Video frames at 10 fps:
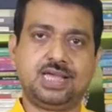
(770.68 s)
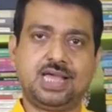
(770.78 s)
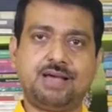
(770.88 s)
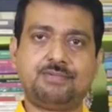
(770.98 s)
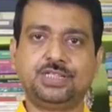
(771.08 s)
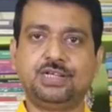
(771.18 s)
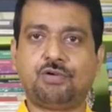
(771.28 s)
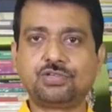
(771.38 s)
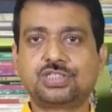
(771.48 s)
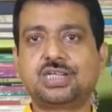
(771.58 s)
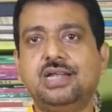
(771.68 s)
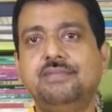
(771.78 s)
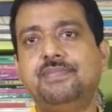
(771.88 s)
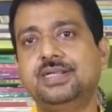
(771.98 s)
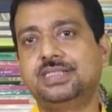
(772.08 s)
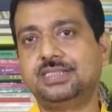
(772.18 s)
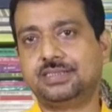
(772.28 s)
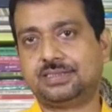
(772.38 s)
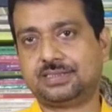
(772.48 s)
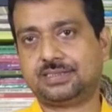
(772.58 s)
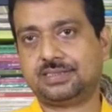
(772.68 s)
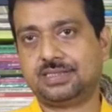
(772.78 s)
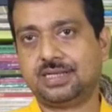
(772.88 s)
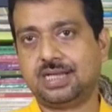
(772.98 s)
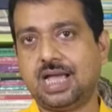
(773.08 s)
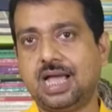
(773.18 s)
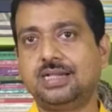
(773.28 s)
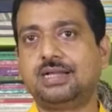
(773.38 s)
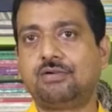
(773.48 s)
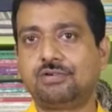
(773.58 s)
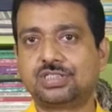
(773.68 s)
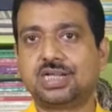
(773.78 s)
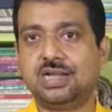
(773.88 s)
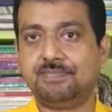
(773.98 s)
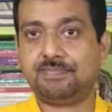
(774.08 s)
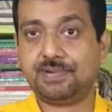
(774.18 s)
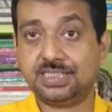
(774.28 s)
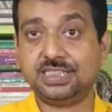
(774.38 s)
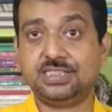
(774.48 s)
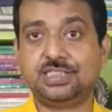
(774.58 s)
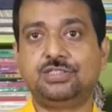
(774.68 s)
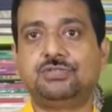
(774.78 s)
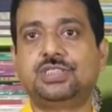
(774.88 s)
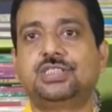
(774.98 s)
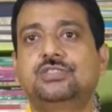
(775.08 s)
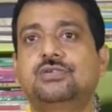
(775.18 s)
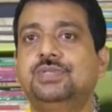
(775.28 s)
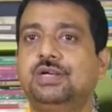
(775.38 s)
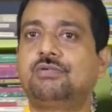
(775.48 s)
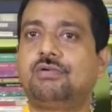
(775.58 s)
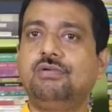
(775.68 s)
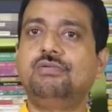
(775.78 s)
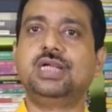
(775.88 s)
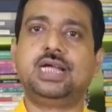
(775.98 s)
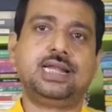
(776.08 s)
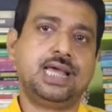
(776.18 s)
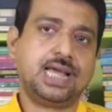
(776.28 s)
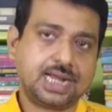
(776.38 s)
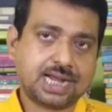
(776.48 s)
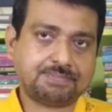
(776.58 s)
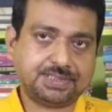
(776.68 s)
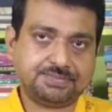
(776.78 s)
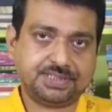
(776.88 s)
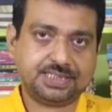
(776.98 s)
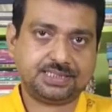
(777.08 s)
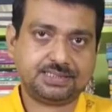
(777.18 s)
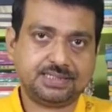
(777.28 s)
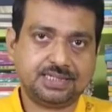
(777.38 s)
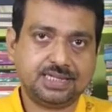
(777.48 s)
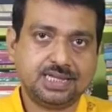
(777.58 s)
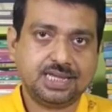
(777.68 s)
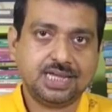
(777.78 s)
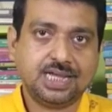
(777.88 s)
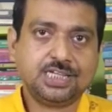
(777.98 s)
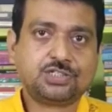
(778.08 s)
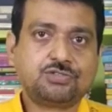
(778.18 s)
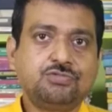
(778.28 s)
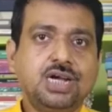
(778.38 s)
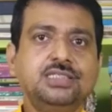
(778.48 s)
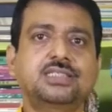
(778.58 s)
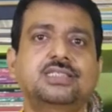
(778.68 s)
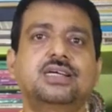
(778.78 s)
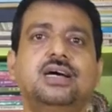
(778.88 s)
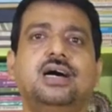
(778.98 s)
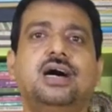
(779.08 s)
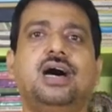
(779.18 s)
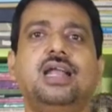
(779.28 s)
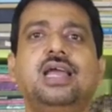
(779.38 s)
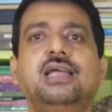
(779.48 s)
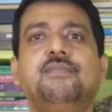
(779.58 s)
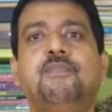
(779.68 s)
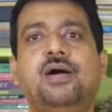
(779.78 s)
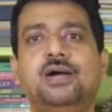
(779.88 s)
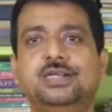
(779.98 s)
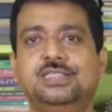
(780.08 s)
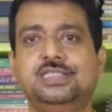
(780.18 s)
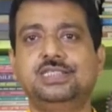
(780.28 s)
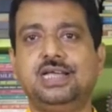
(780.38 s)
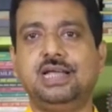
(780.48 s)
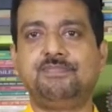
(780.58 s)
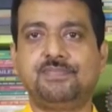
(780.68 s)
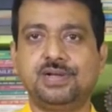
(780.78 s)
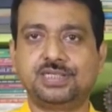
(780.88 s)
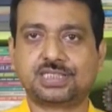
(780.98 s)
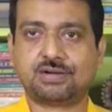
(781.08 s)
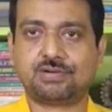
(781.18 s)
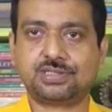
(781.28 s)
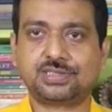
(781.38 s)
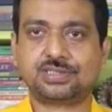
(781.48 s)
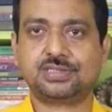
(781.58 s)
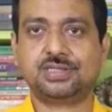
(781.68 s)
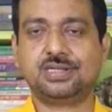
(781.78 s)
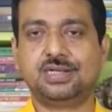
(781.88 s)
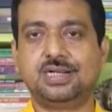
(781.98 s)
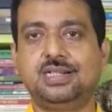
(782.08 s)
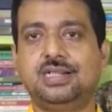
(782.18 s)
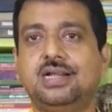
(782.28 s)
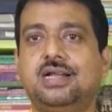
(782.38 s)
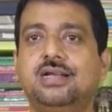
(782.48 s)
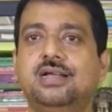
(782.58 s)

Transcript: among the hostile presence and the hostile present situations of the colonial captivity. His students are like birds in the April showers that are